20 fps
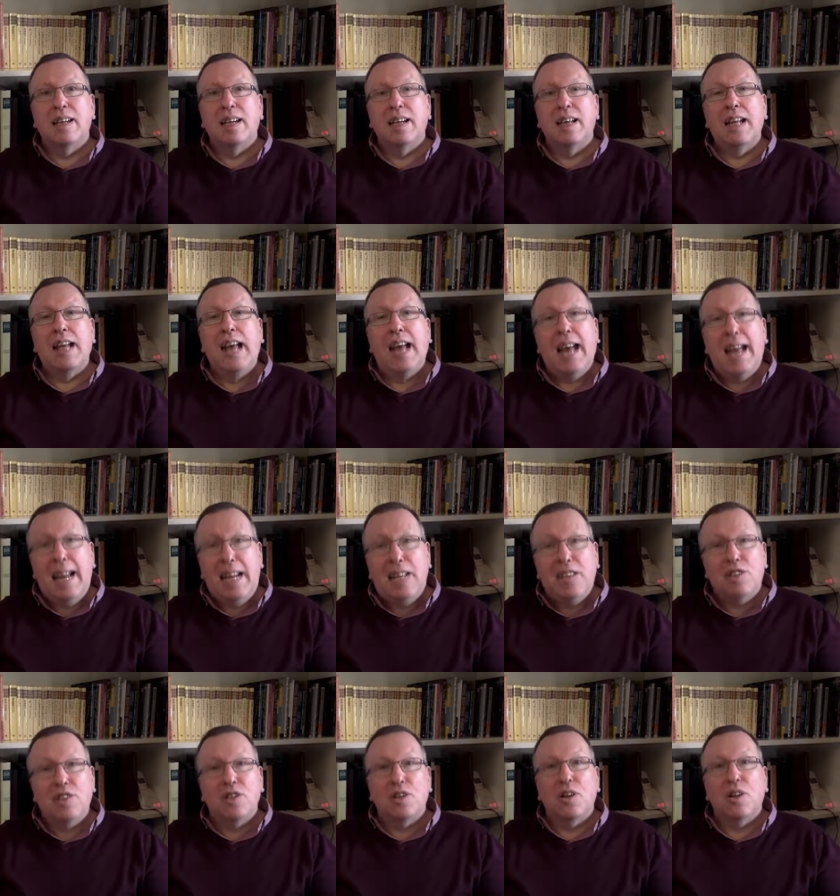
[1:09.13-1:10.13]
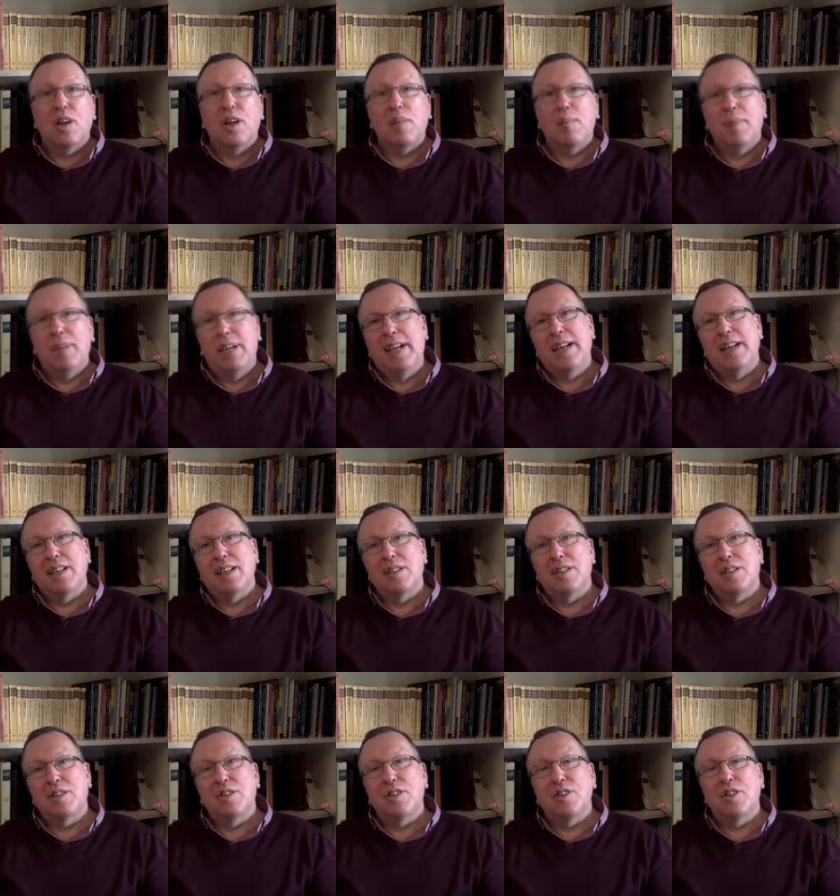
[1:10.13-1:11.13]
An angel
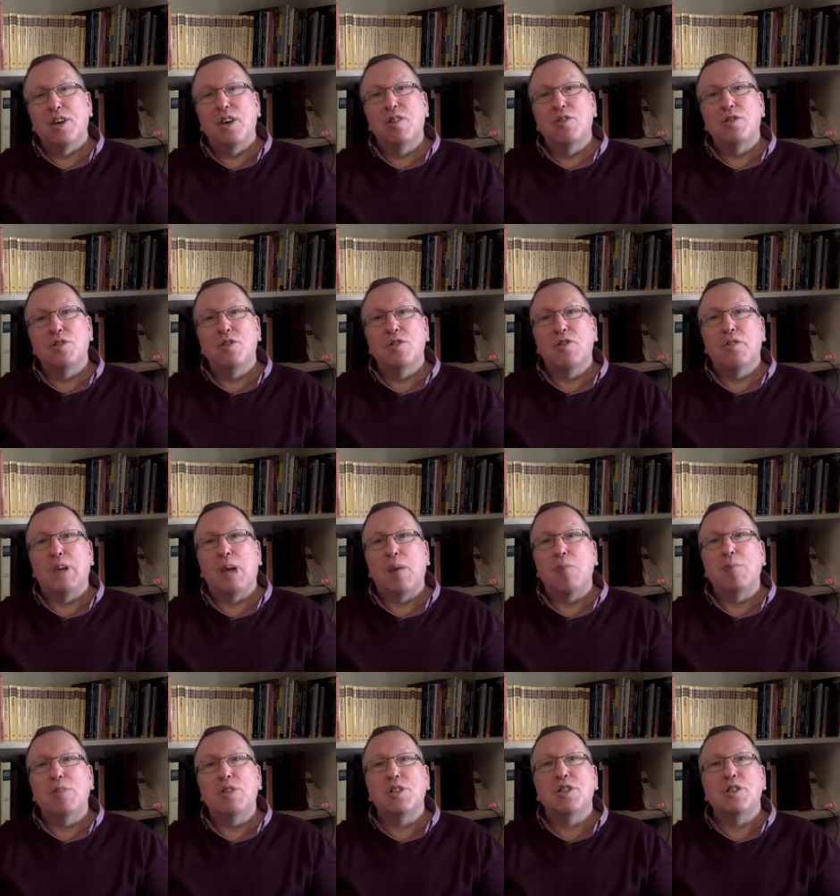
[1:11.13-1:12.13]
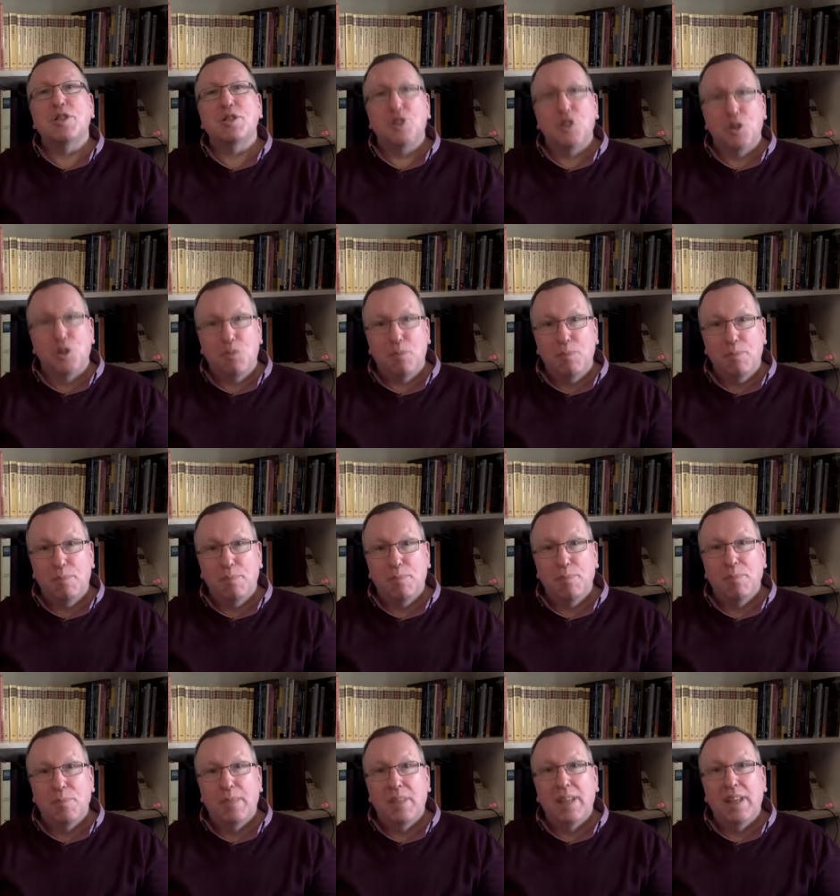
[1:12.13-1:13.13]
appears to those who've come to the tomb
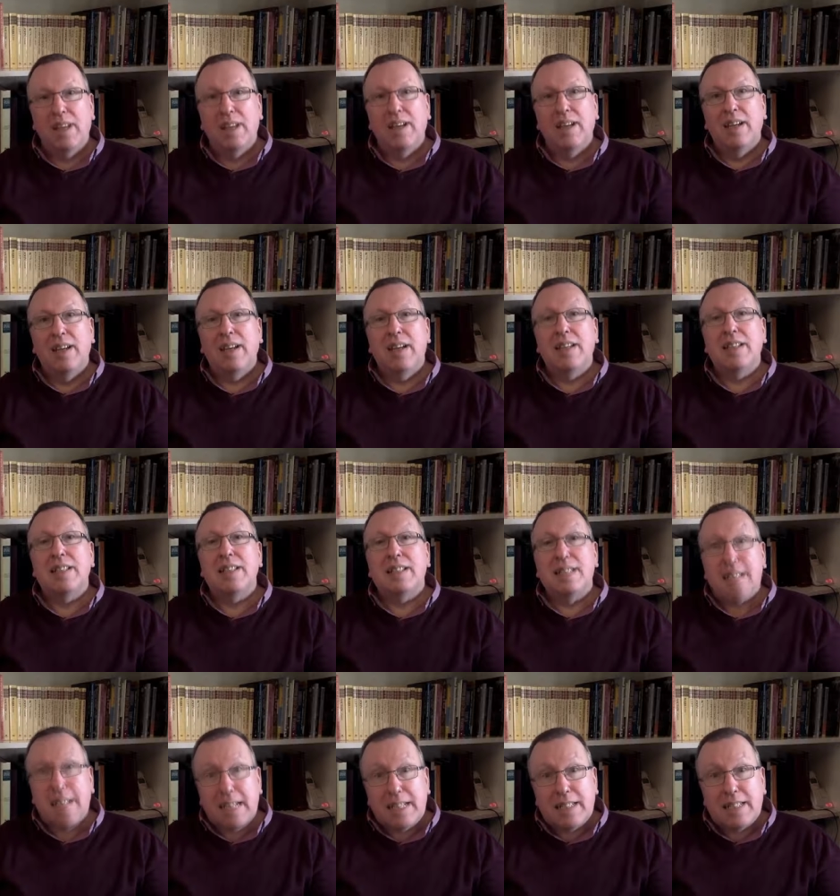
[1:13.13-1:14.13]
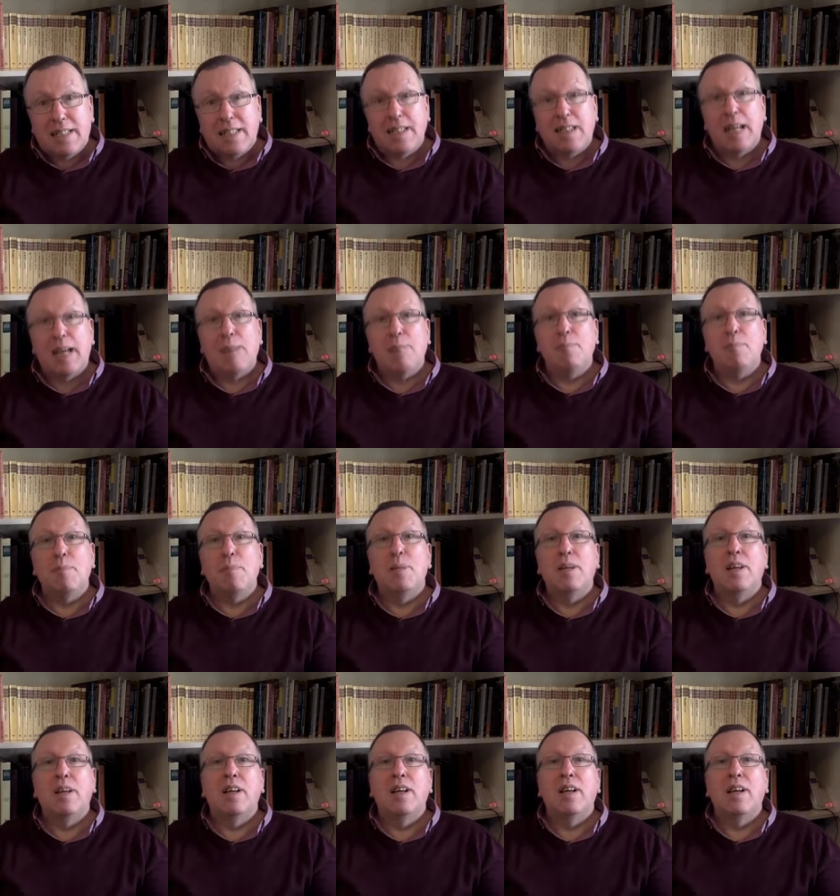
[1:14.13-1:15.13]
and says to them,
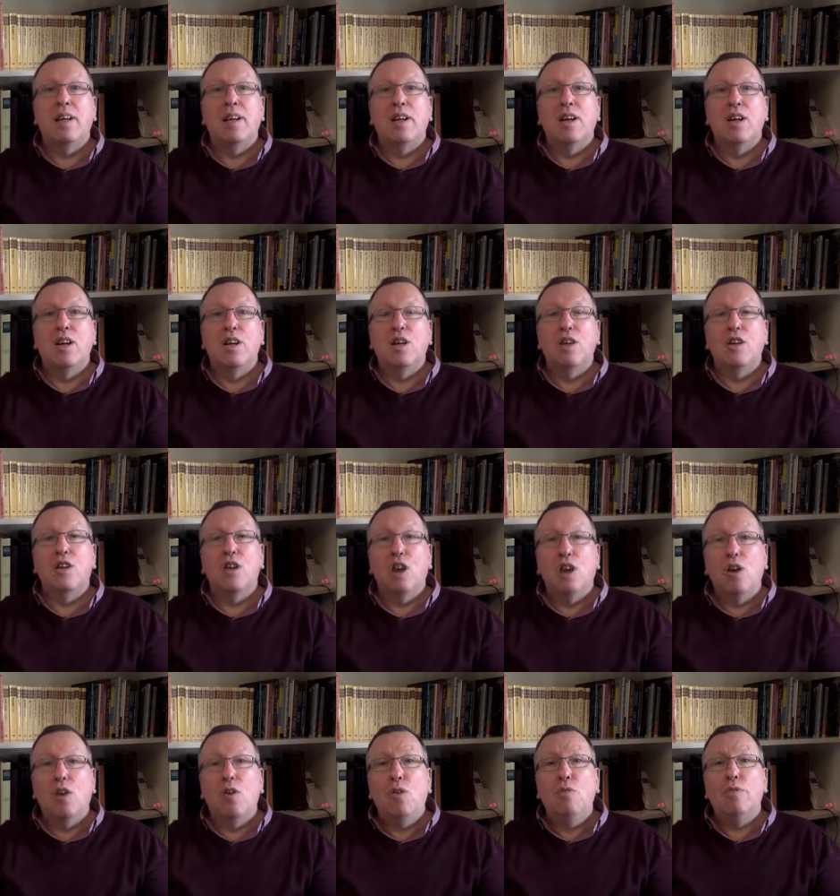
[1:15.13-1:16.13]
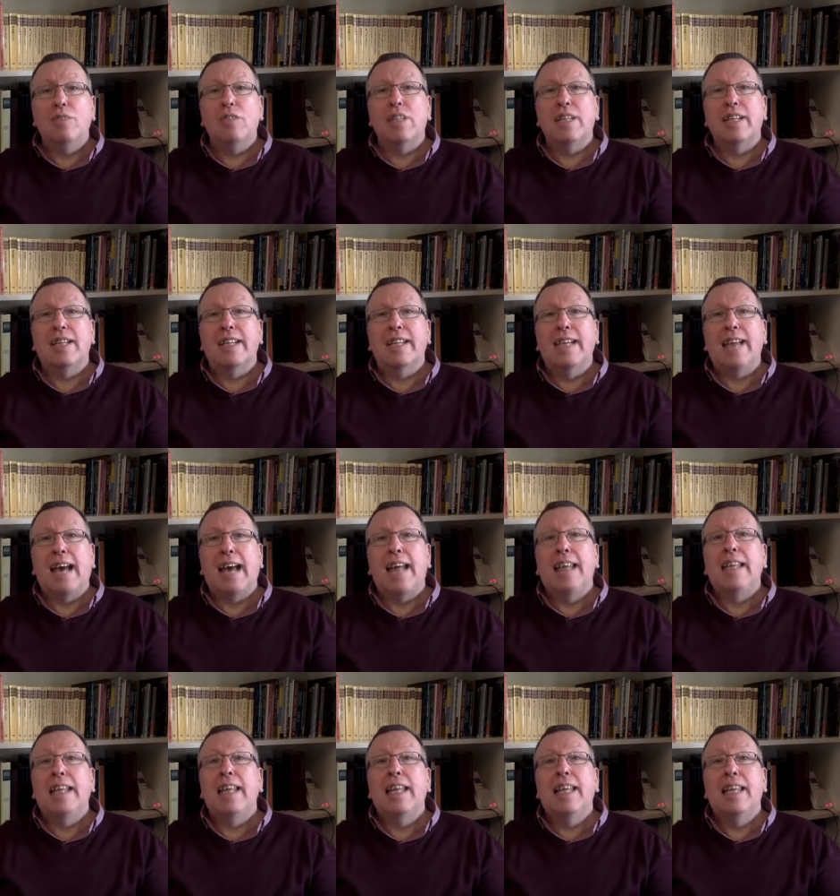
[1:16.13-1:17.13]
Go to
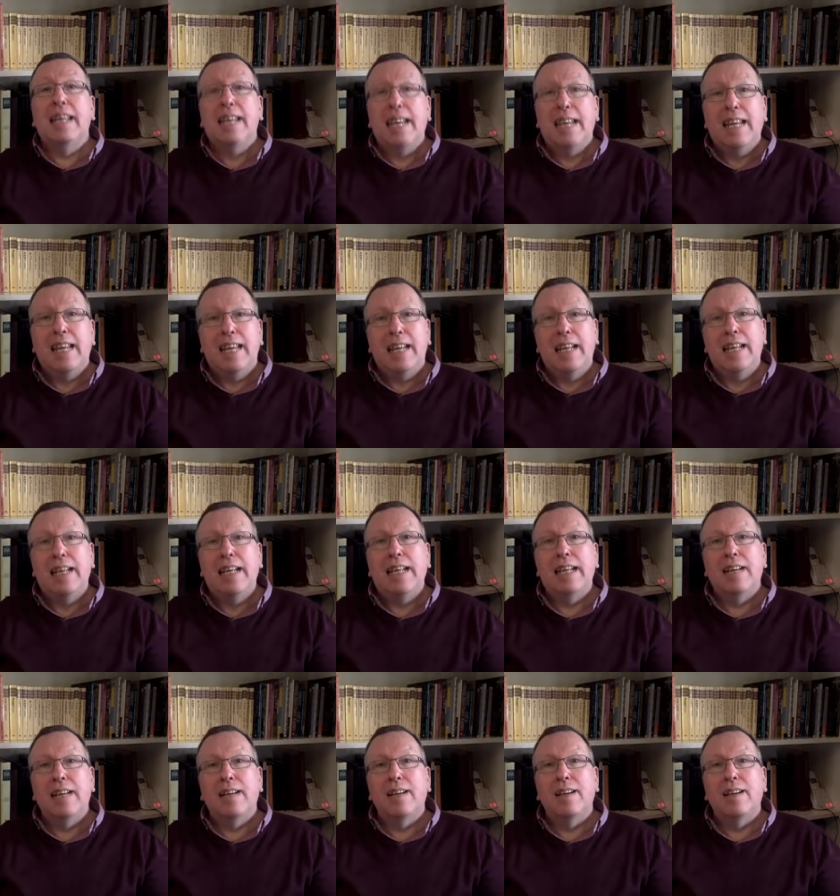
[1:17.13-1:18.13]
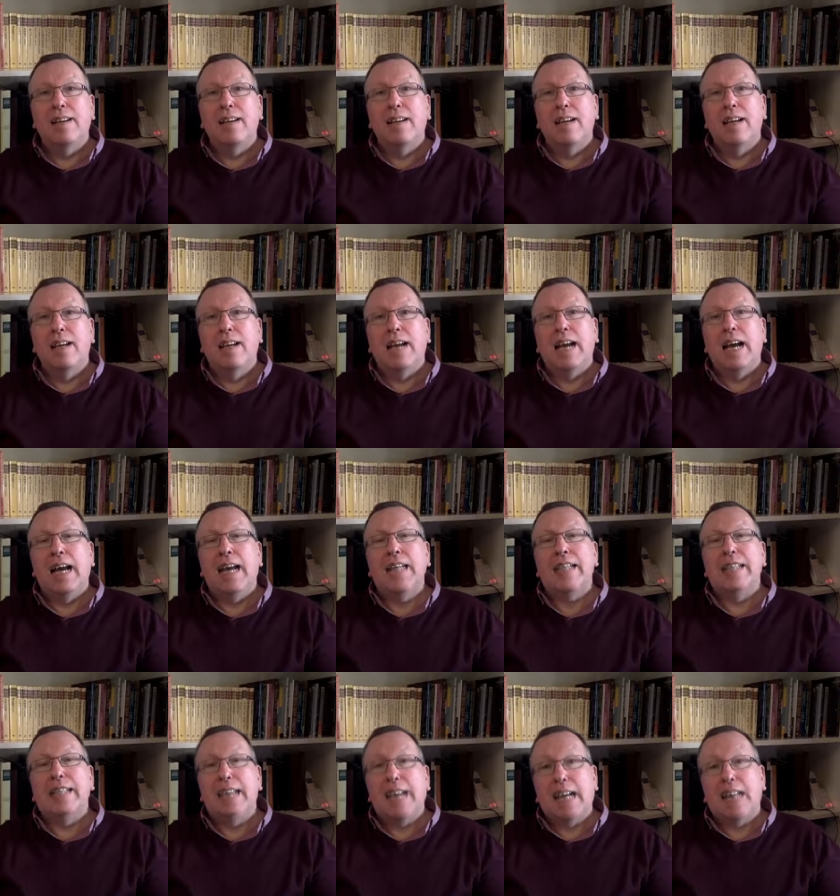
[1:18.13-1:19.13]
Galilee,
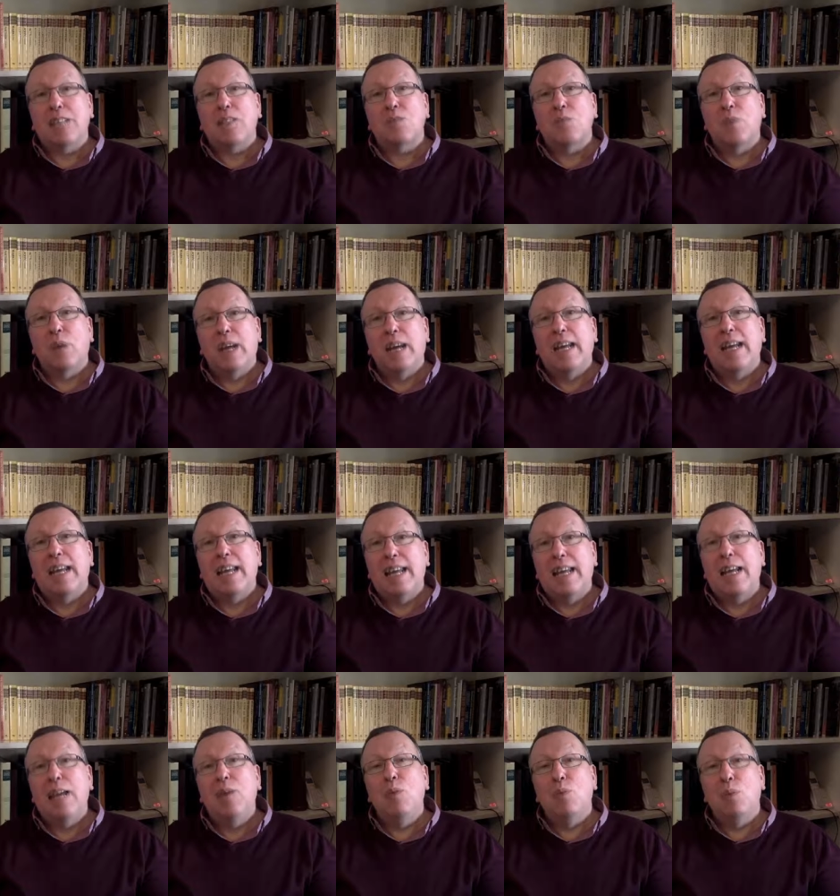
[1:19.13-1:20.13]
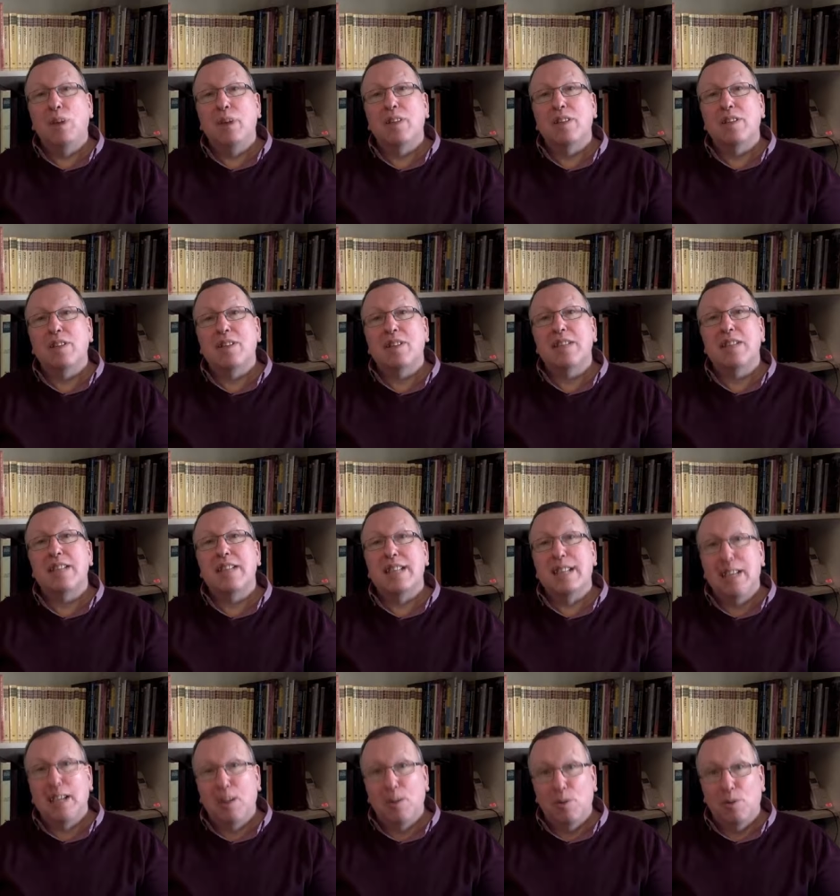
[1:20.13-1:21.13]
and that's where he will see
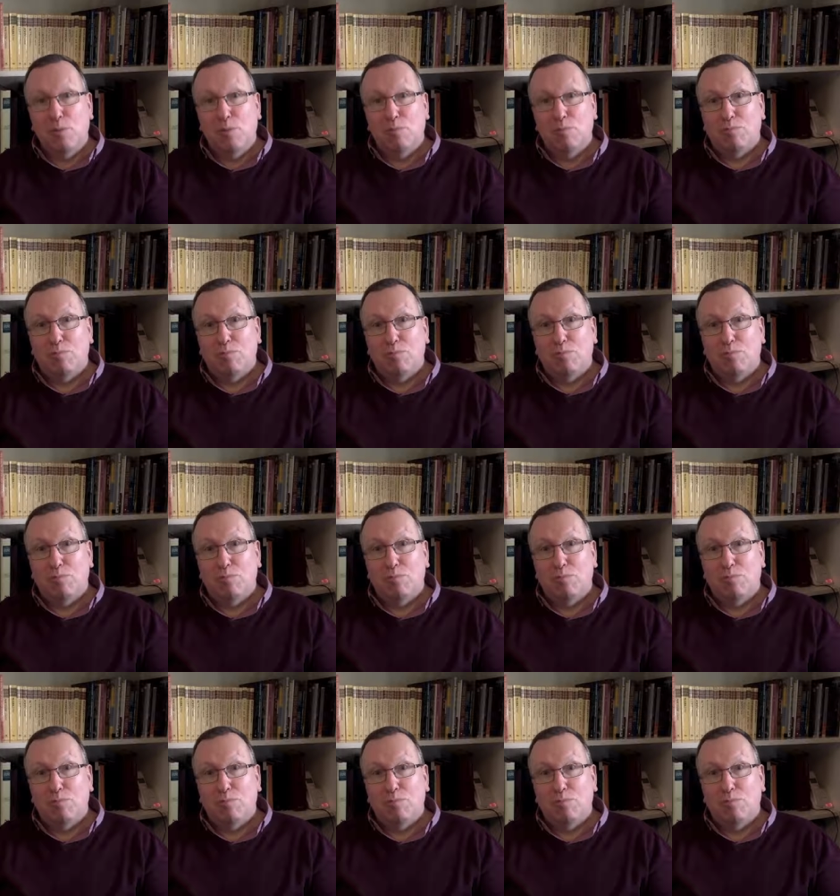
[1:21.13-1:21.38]
you.